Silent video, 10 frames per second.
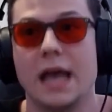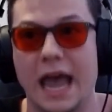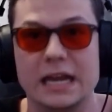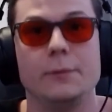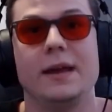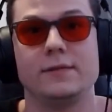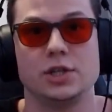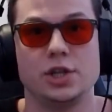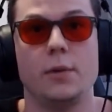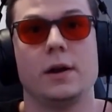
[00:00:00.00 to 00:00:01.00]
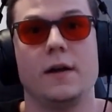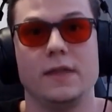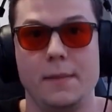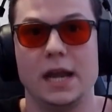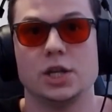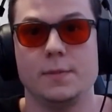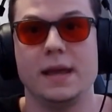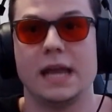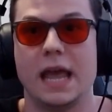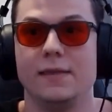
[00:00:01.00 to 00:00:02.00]
And now we have to show it on the
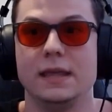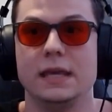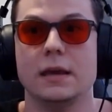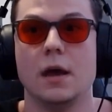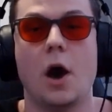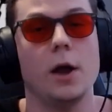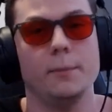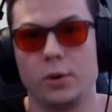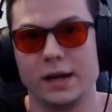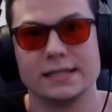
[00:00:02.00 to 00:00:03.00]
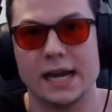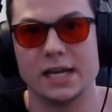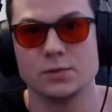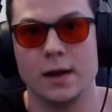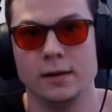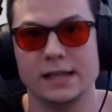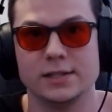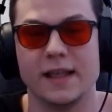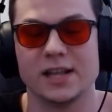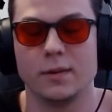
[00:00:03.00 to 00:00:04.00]
management and the onboarding side as well. And
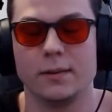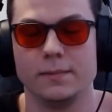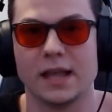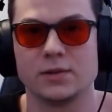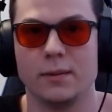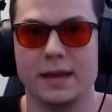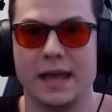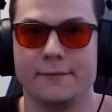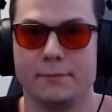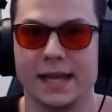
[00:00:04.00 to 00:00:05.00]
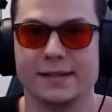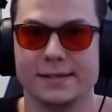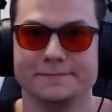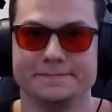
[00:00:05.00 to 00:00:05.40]
so that's what we have planned.